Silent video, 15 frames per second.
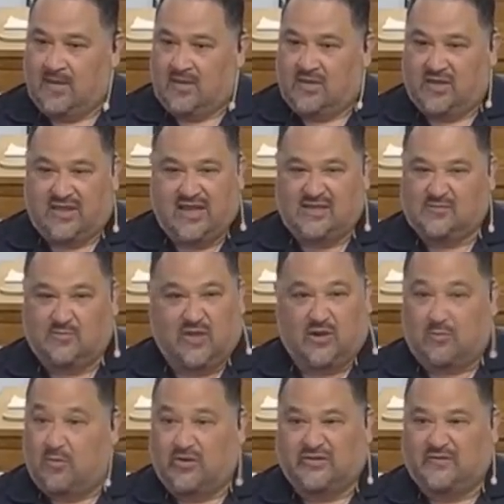the things that are
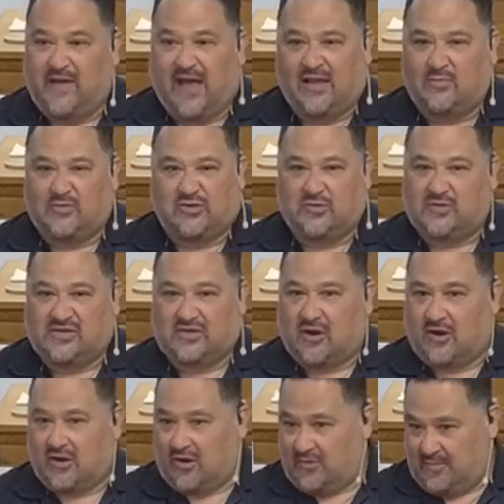most valuable to us
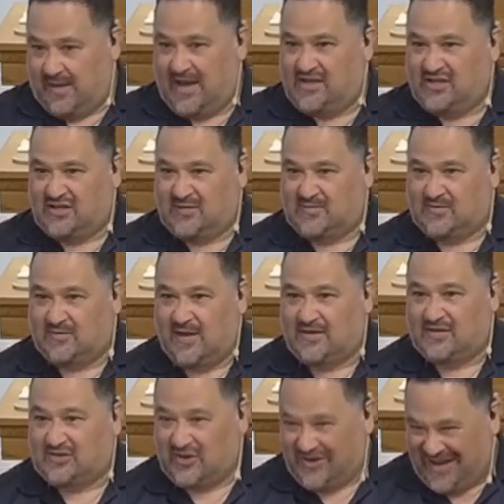are our relationships around
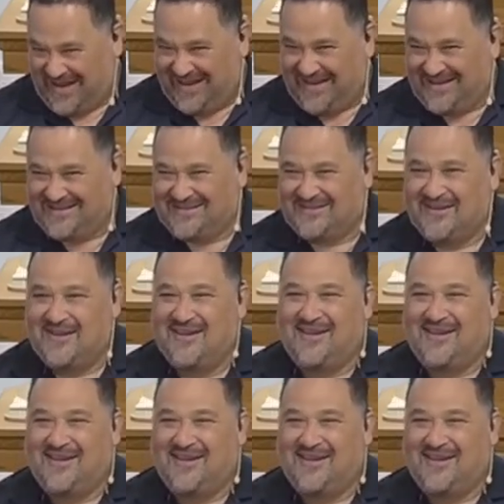us, our kids,